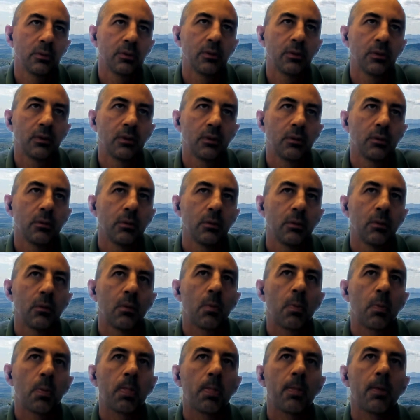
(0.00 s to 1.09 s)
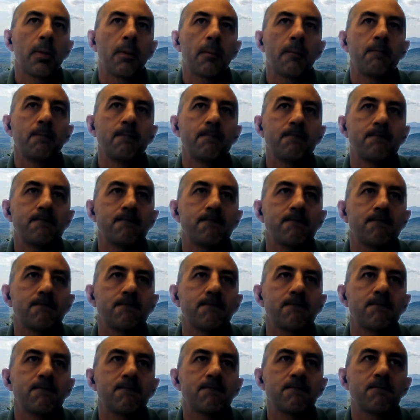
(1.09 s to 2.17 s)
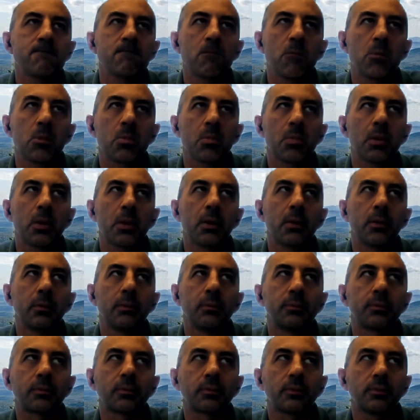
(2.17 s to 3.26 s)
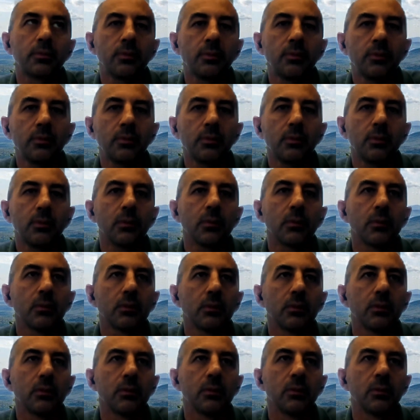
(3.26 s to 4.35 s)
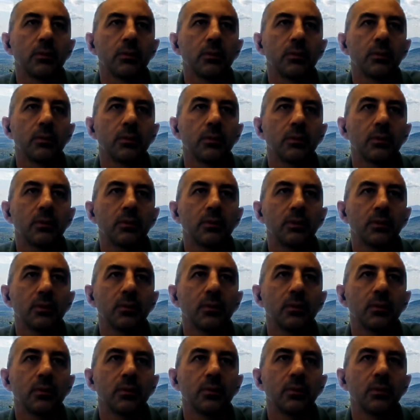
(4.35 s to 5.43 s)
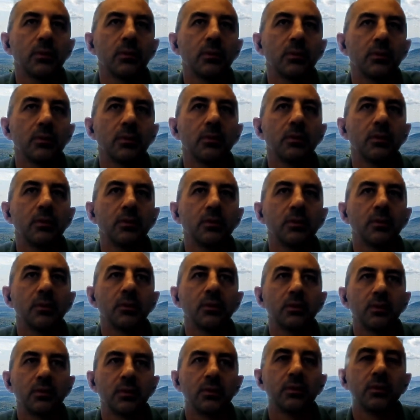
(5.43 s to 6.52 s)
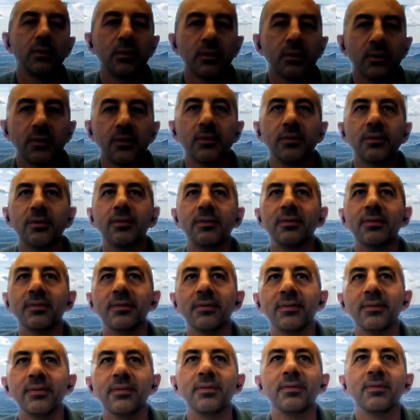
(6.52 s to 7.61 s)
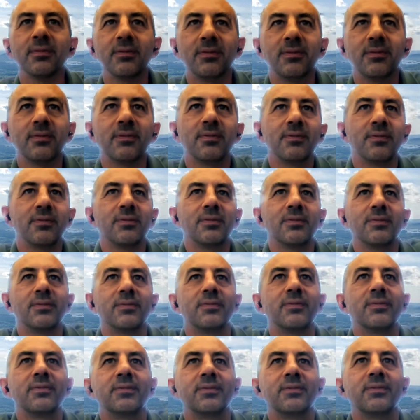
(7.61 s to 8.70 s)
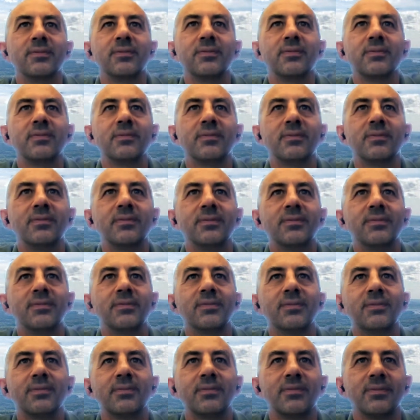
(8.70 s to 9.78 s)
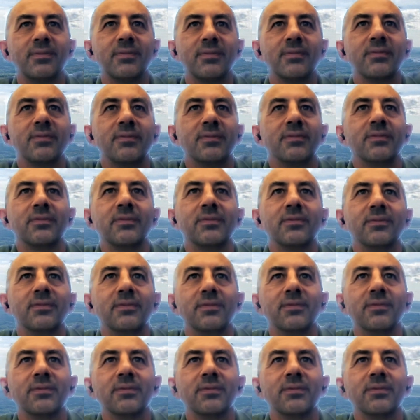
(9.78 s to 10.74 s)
And it's interesting to go from that to like the purely fiber production approach to adding other, forest positive things like,